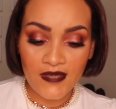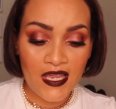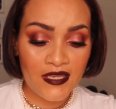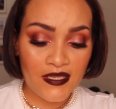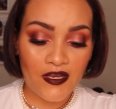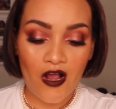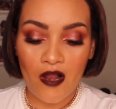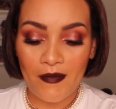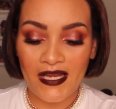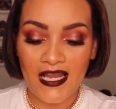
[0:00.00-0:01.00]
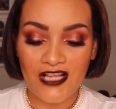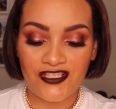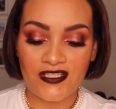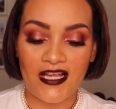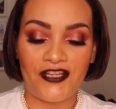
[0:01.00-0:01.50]
And then on my
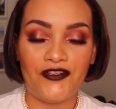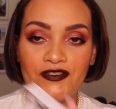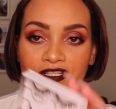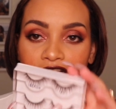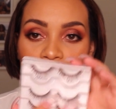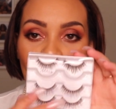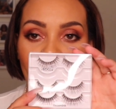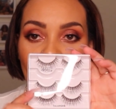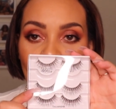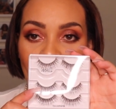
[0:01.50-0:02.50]
lashes, I use the Ardell